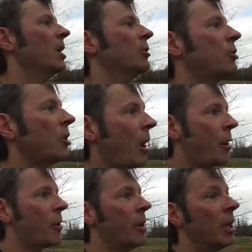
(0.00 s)

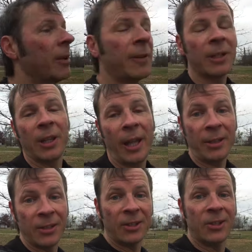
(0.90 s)
So if you'd like
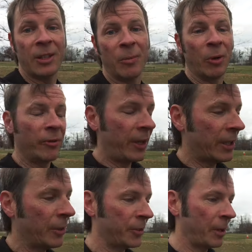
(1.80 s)
to see more videos,
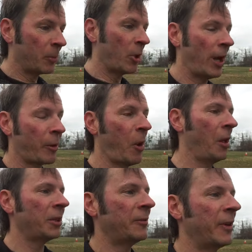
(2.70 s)
and more high
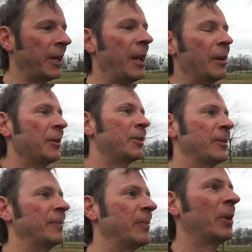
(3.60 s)
quality videos,
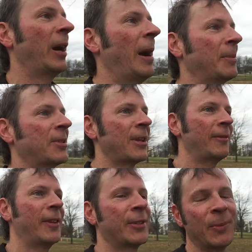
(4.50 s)
and perhaps
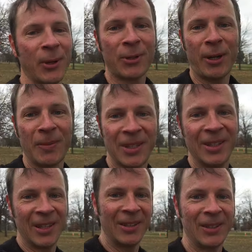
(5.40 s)
stuff that's more
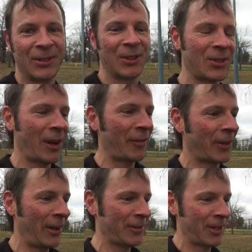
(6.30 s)
scripted than this just off the
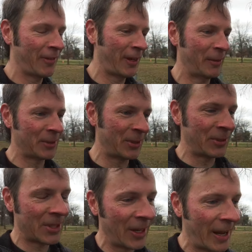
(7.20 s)
cuff stuff that I was
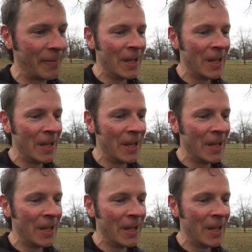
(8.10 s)
doing today,